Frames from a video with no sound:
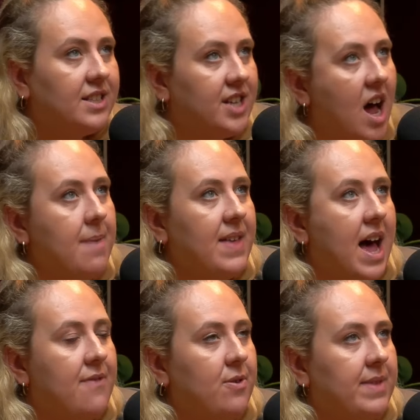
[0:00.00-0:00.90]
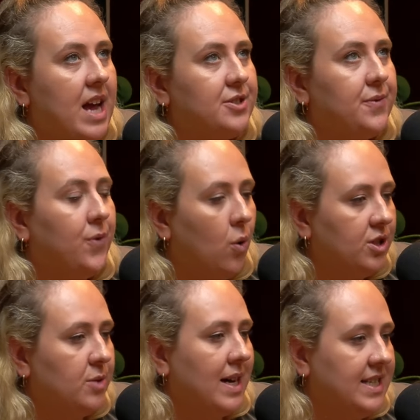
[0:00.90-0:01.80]
time there, from the age of four
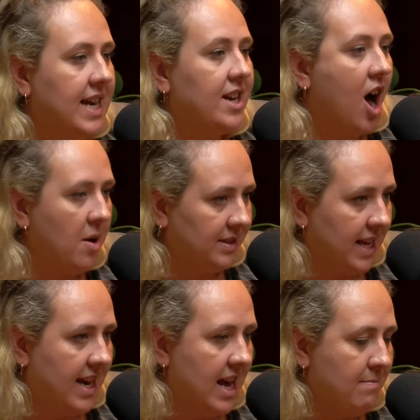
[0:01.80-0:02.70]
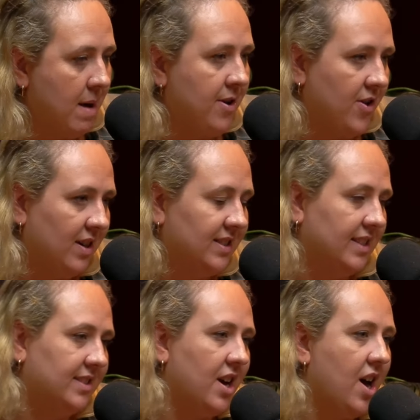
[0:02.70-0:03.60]
to eighteen, I was in it. My brother and
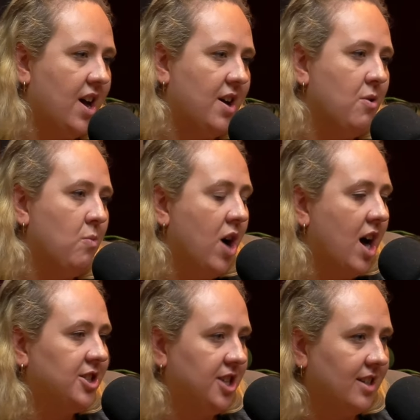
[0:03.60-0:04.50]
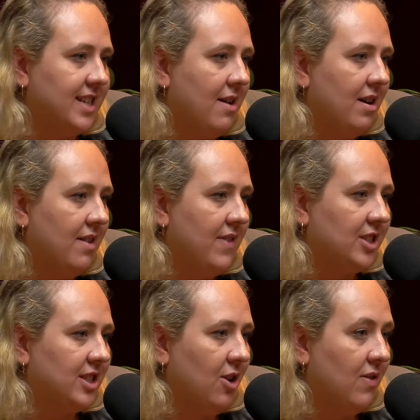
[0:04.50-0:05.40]
sister were chucked out
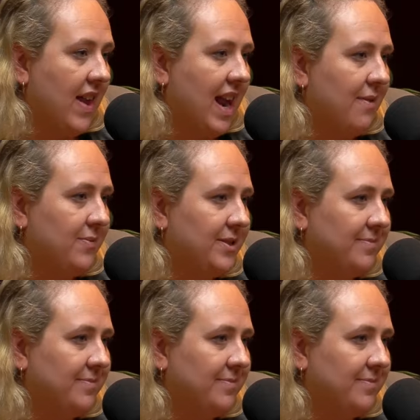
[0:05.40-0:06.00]
eventually, or they left.